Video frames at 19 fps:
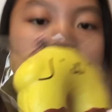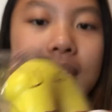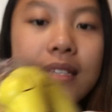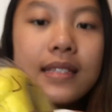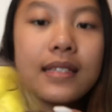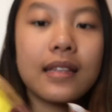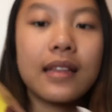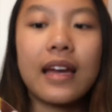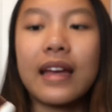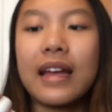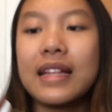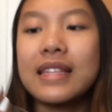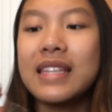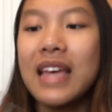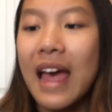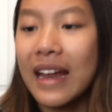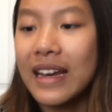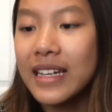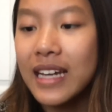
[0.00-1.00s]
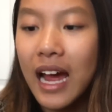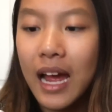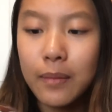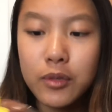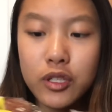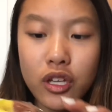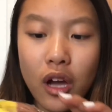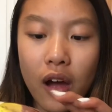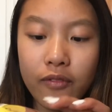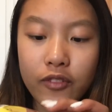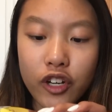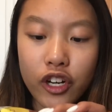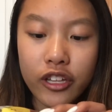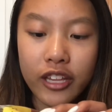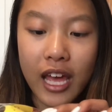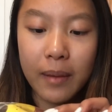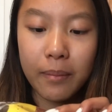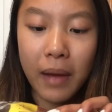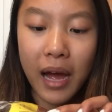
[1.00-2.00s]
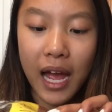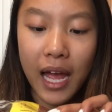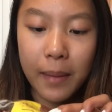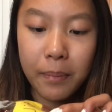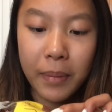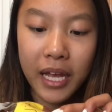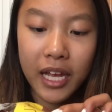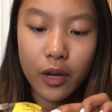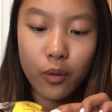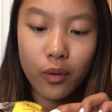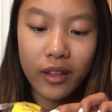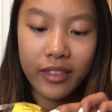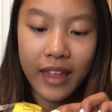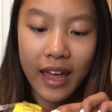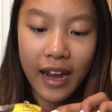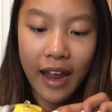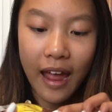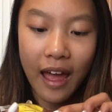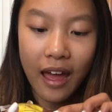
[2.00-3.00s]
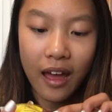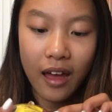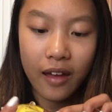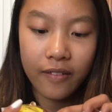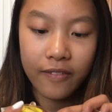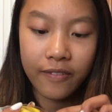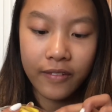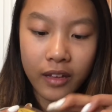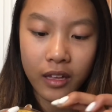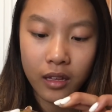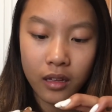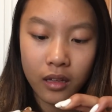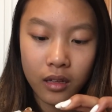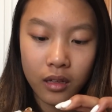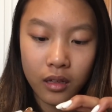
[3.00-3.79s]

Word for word: is like 10 times softer than my pink one that I have.